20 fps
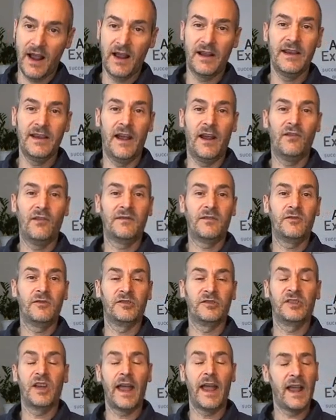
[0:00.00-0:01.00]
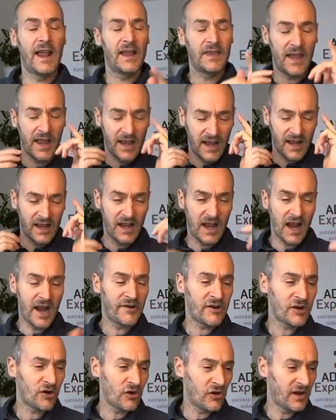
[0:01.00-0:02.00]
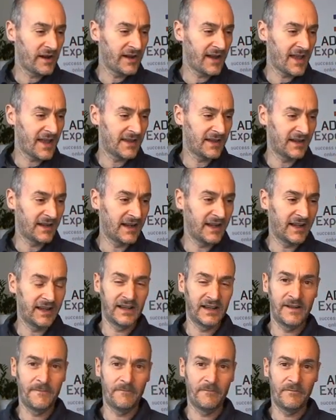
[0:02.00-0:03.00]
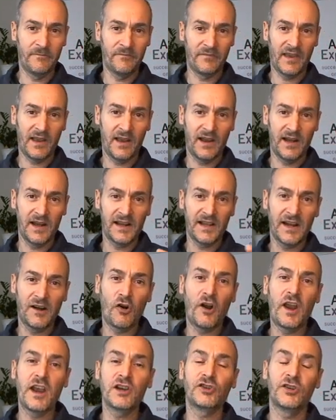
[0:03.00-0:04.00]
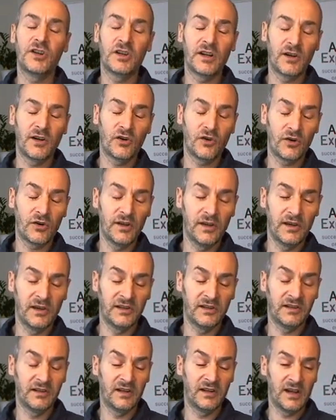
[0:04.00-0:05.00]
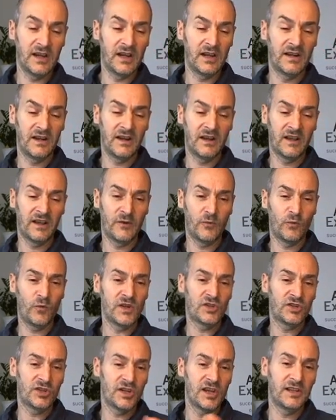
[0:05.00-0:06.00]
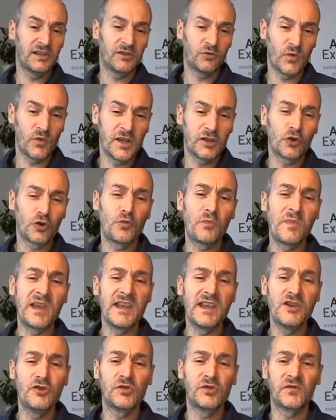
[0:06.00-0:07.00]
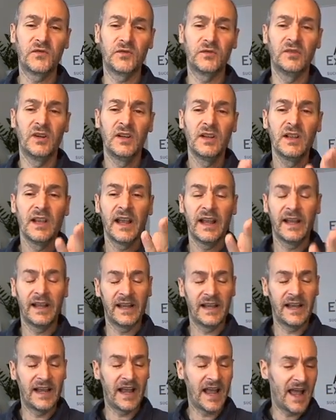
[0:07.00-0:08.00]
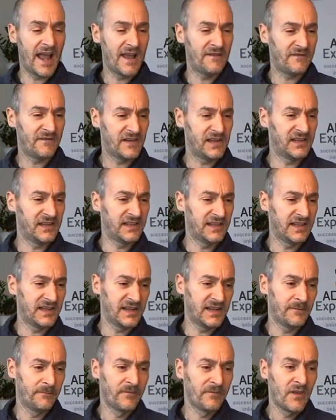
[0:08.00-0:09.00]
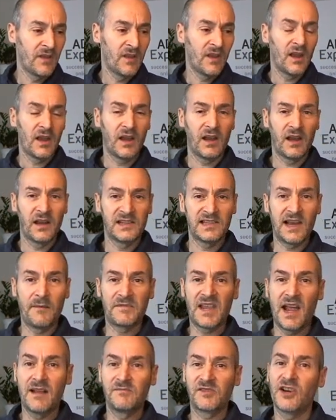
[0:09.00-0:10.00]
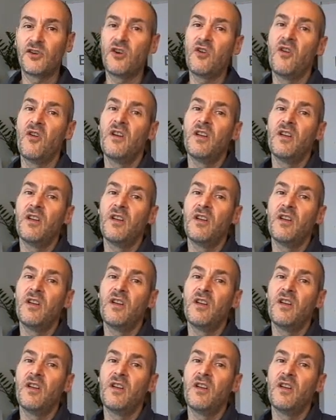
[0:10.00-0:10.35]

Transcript: Yeah, of course. And I recall another occasion in which it could be useful. I've had some times ago